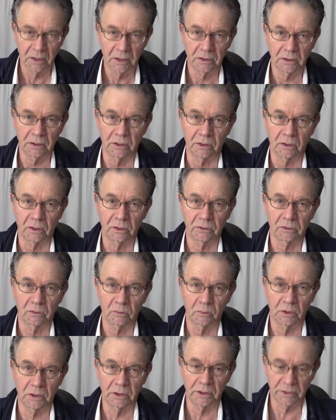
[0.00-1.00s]
that aren't
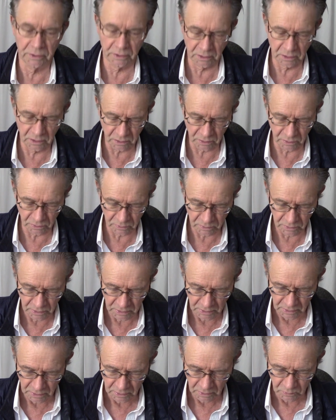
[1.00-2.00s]
really there,
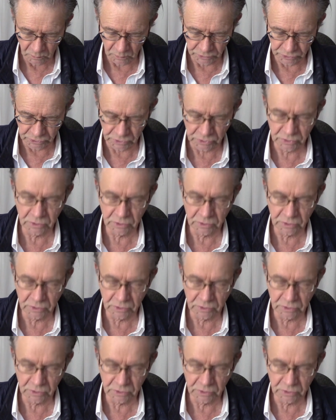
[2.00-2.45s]
which is